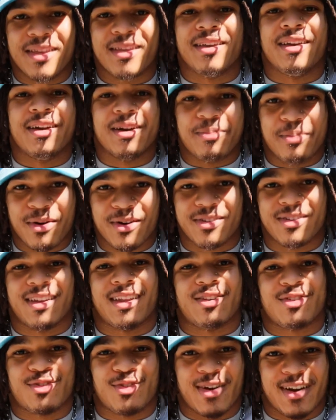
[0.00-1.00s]
a good person
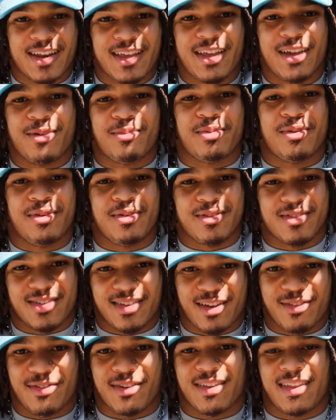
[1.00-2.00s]
that's trying to help you,
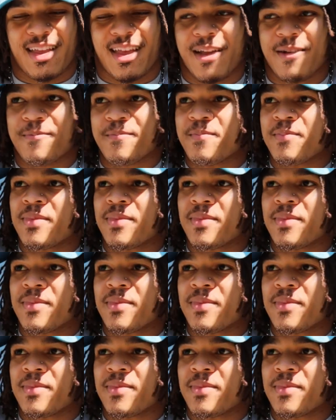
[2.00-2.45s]
stuff like that.